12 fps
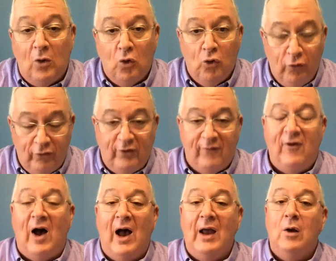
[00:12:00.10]

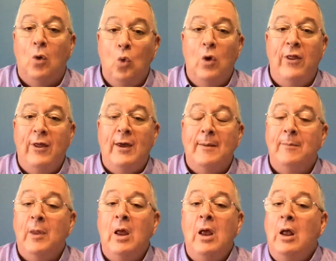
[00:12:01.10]
crucified with him.
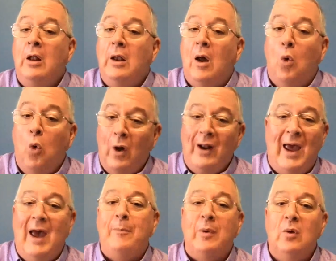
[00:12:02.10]
Now, what
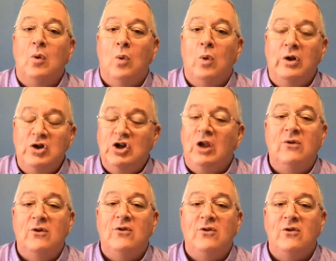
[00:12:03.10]
happened when
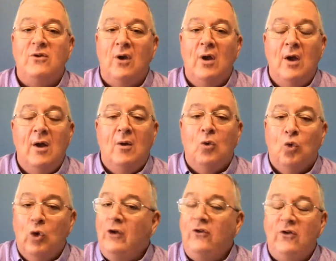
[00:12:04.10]
Jesus's
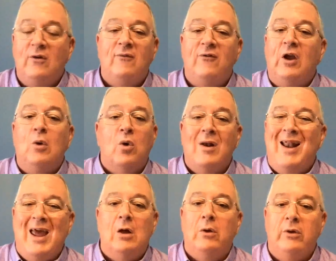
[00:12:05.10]
wrists and feet were
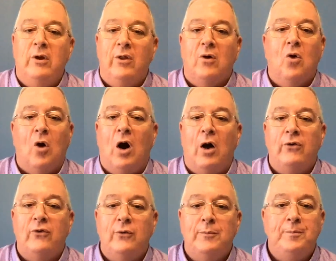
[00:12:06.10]
nailed to the
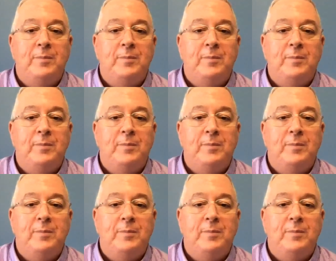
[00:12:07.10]
cross?